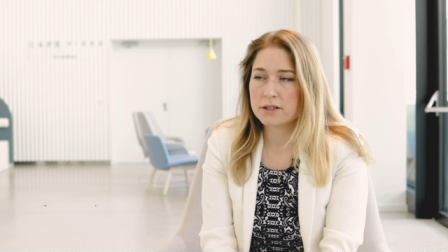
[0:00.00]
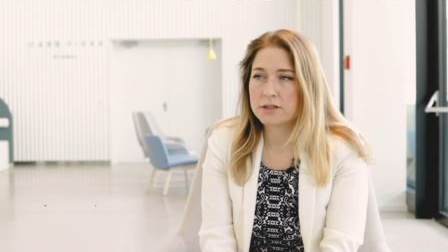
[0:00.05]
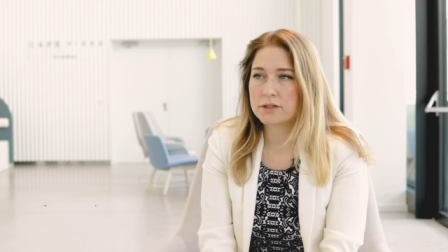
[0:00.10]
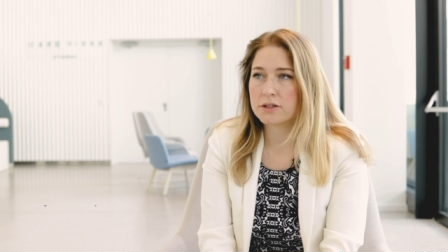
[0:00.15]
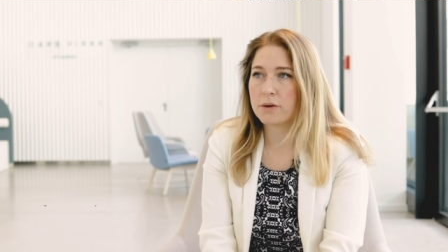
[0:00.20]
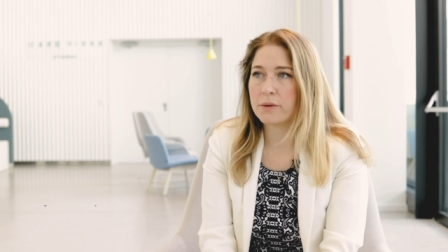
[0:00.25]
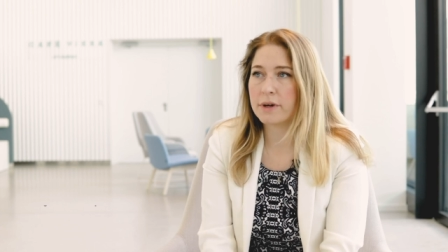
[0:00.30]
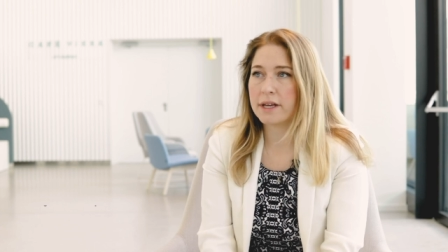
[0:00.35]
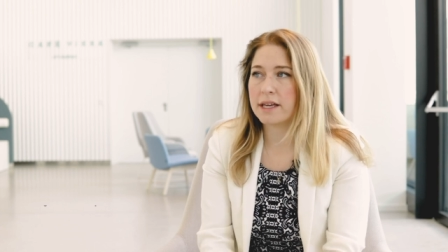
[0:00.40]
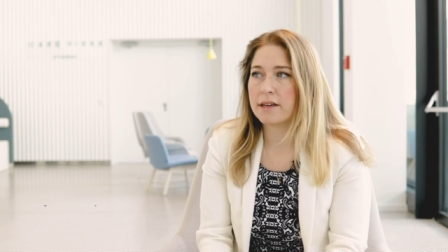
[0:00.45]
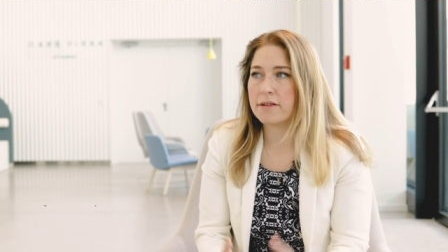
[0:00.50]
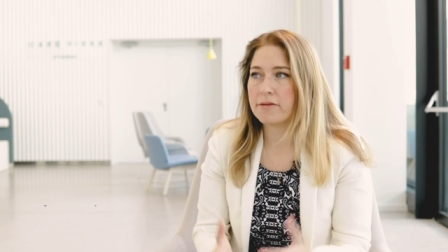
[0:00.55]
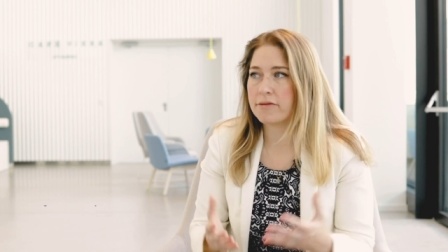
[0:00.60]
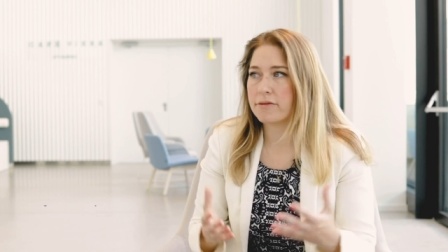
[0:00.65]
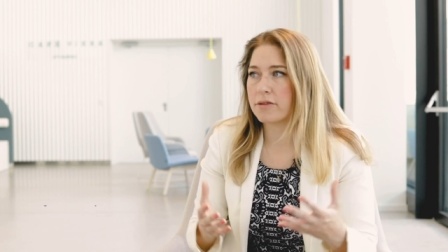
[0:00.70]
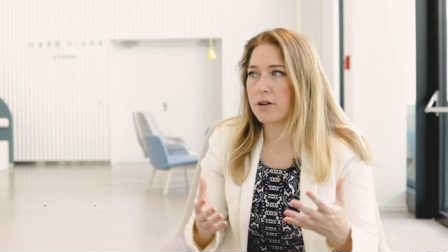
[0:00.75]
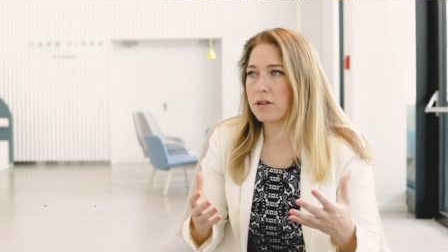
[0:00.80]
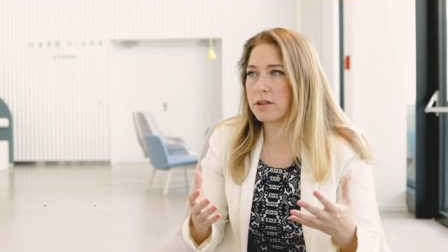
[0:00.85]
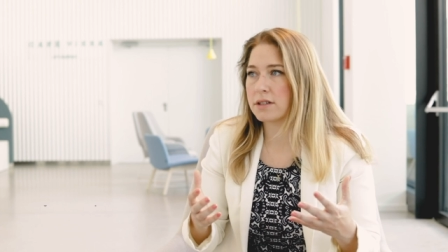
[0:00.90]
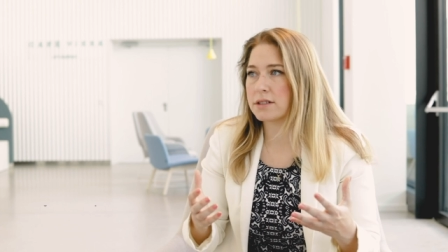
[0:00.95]
So
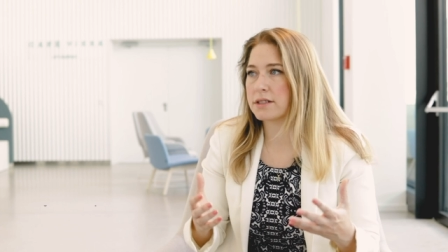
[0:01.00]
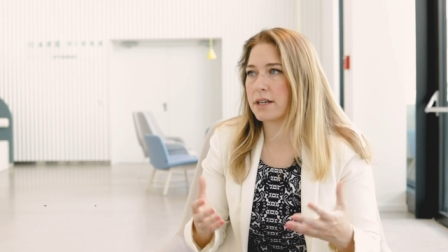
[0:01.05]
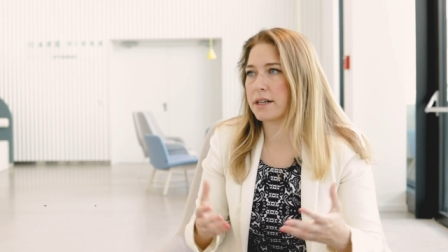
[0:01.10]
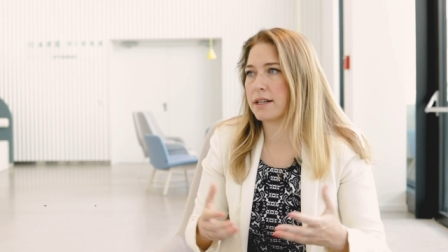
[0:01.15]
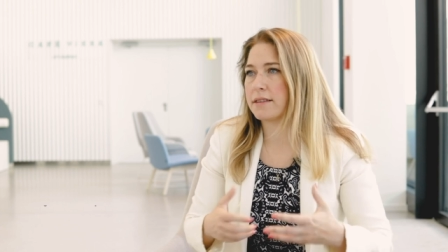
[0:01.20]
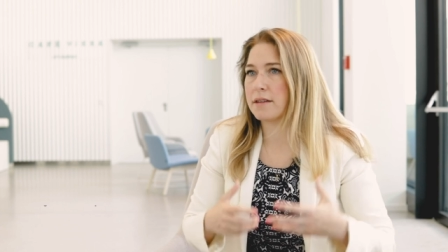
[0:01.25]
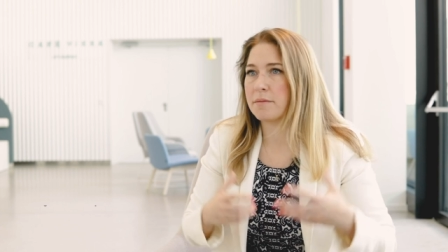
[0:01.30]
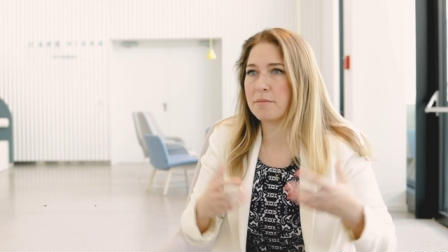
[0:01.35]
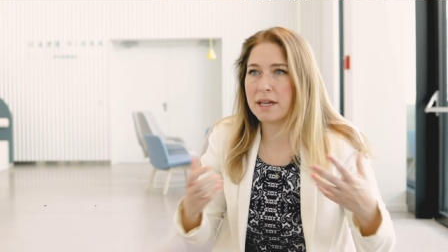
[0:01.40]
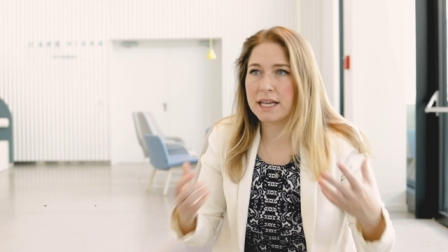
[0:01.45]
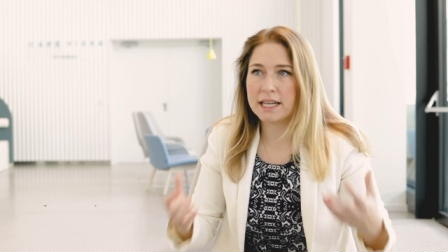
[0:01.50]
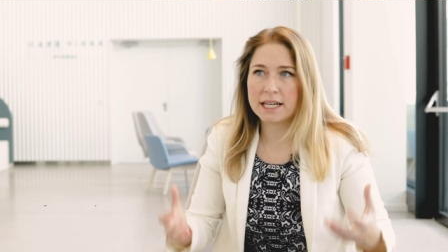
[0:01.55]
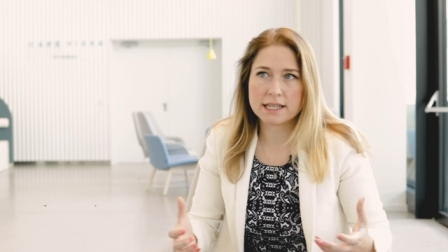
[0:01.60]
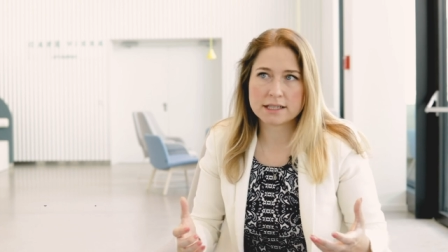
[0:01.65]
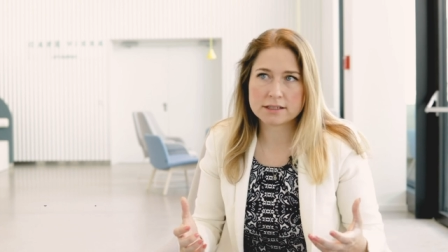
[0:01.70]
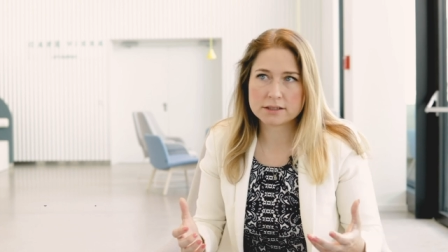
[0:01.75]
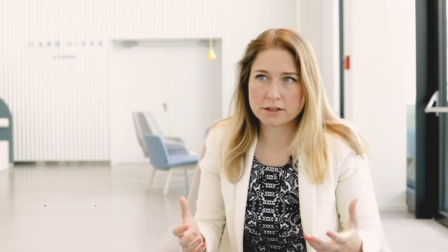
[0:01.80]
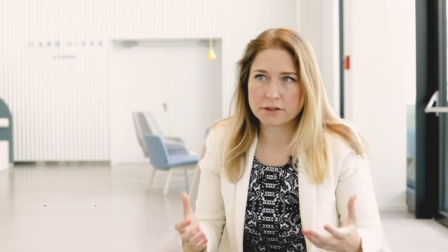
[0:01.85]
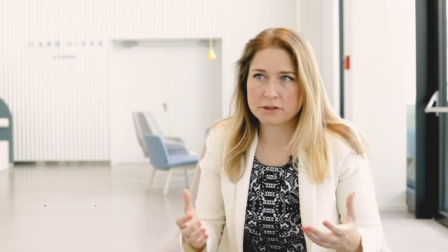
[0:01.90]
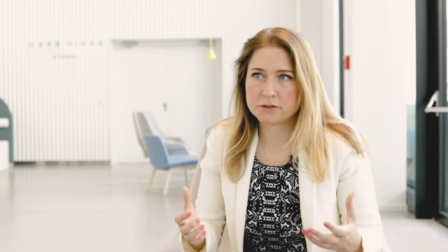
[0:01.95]
if all of a sudden the
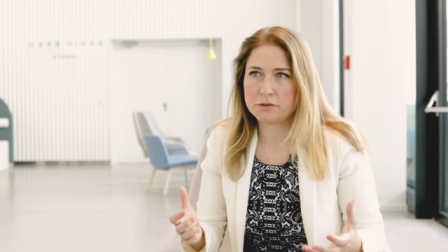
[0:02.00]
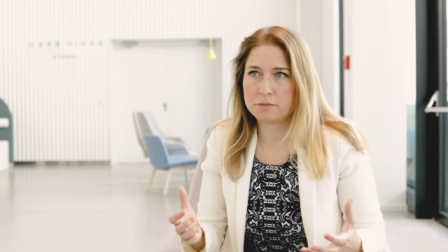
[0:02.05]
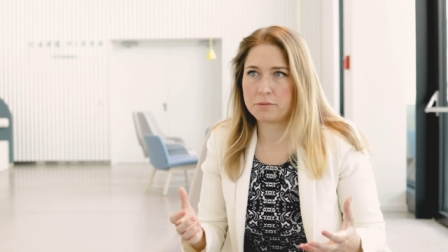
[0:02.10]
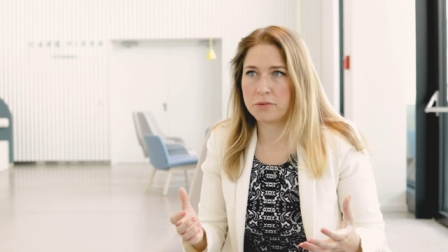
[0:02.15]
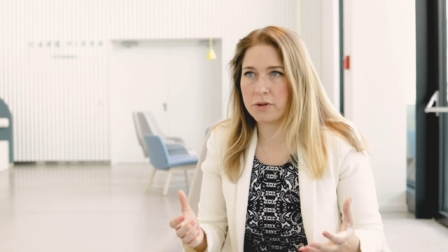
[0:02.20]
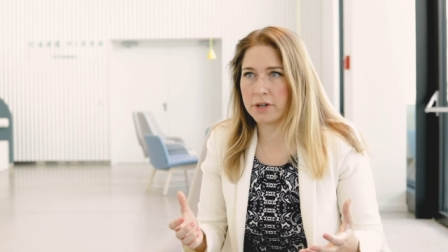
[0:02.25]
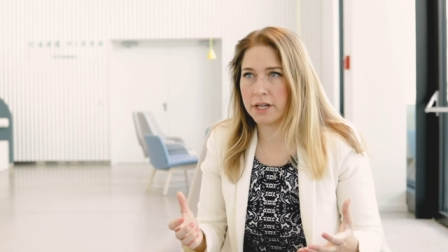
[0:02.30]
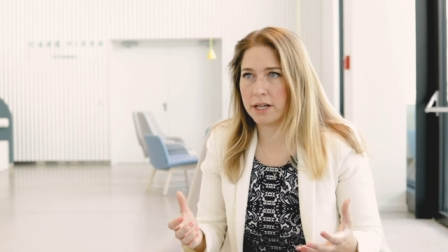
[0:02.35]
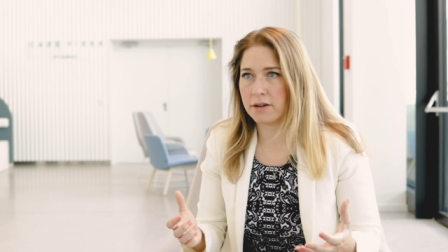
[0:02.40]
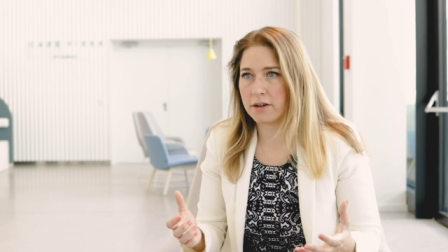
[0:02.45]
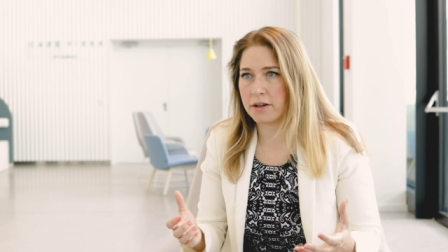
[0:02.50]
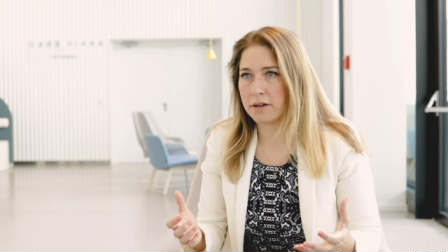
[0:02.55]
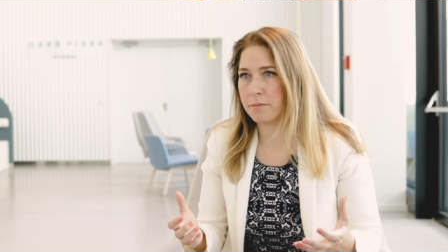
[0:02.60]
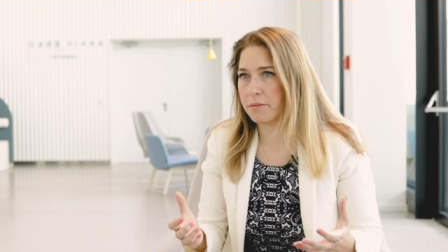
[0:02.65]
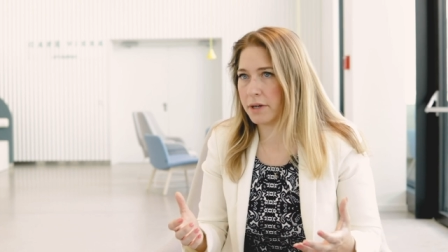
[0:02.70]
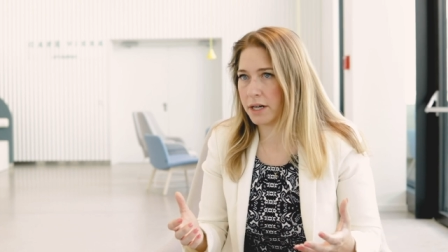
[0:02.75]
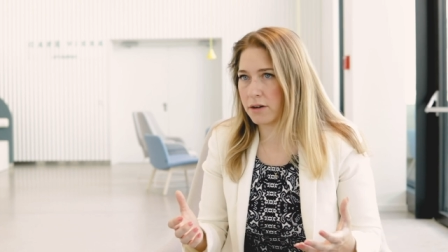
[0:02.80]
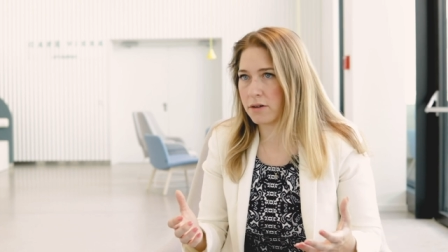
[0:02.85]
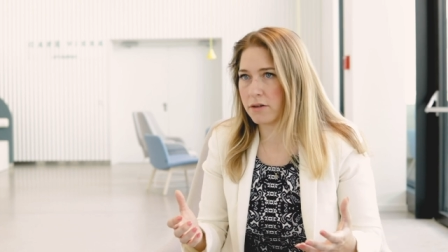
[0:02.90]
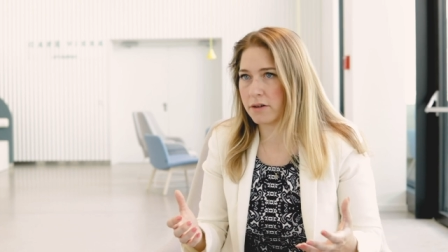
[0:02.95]
media starts reporting on
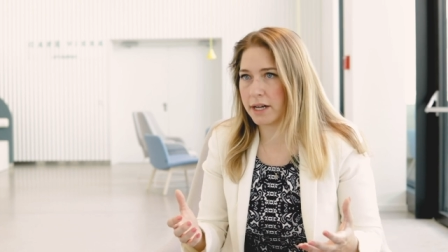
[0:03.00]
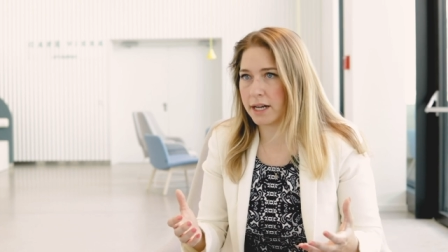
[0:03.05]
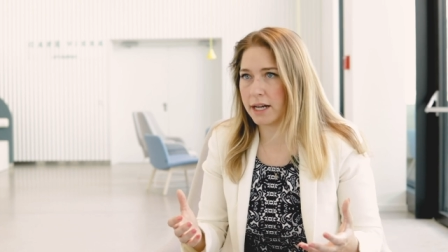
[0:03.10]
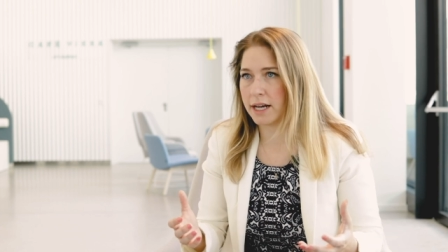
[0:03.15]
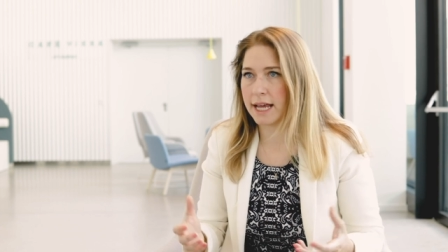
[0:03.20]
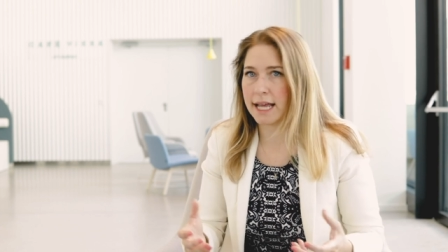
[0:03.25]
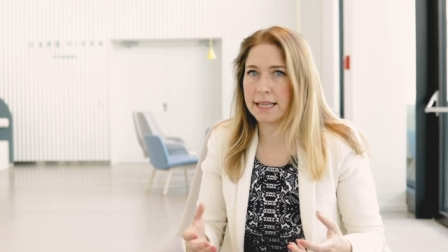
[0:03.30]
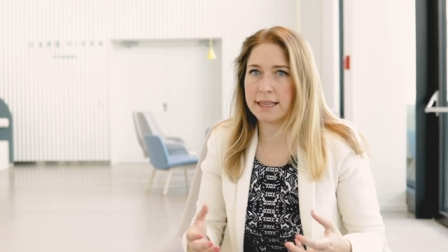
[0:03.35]
Bitcoin